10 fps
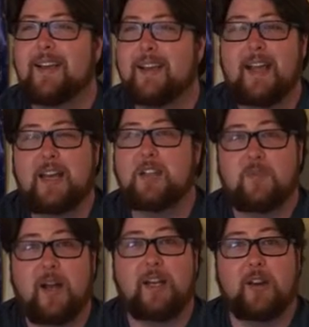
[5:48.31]
It is
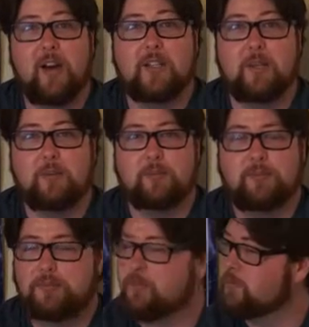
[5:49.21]
fucking awesome.
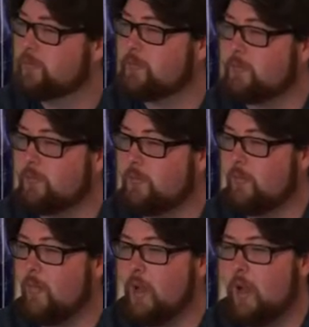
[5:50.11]

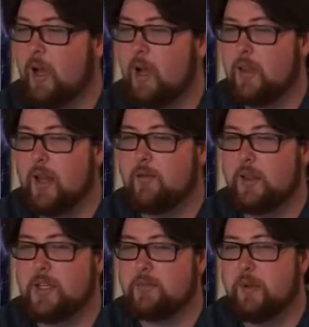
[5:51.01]
I love
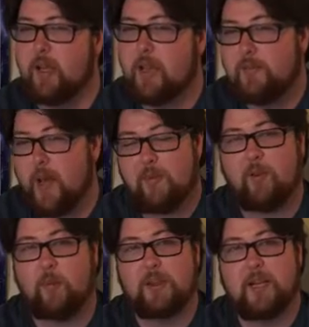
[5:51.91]
this. I love that
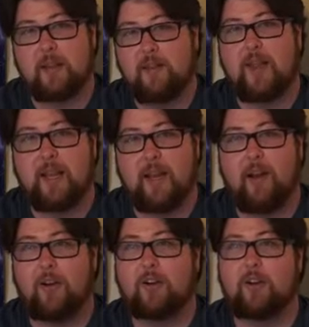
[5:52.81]
performance. I love that
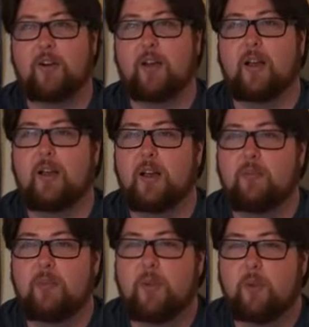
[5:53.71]
character.
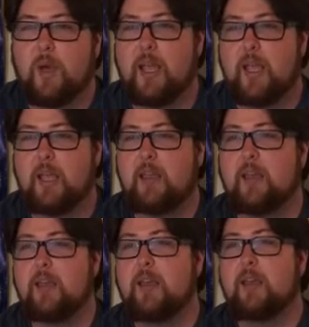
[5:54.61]
The way
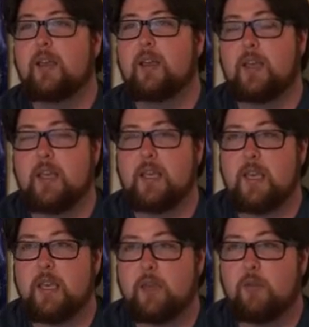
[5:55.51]

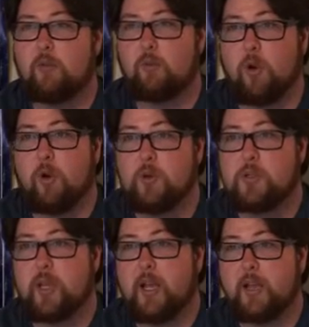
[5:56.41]
he
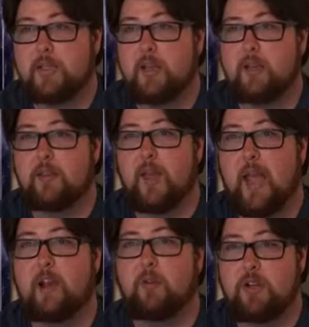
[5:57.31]
grows as like the
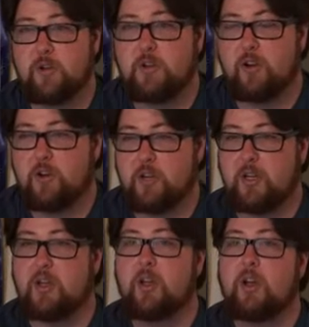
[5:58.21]
angry drill
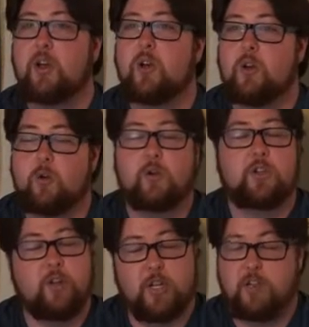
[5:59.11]
sergeant who is
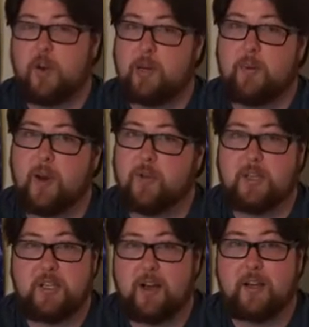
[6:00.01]
just trying to prepare
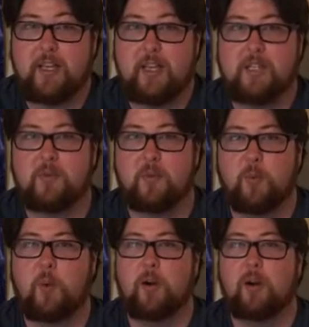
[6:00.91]
these young kids for
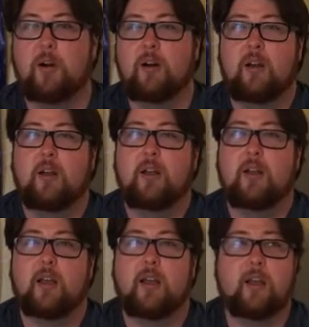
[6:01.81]
war,
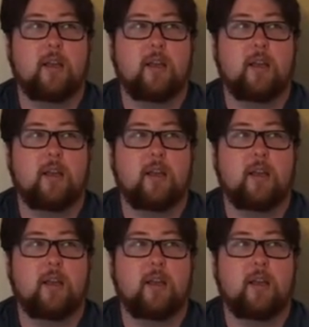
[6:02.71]
and